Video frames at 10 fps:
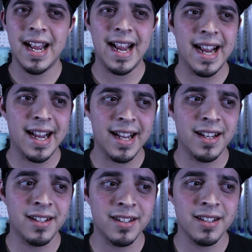
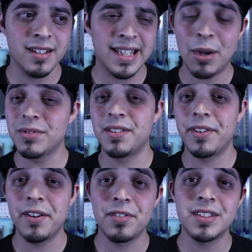And that was the
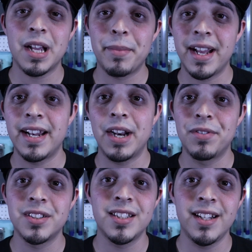very first time I had
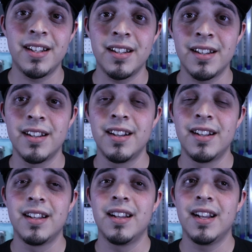ever seen
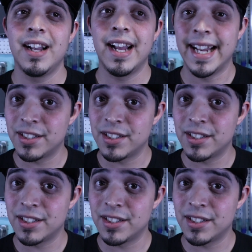an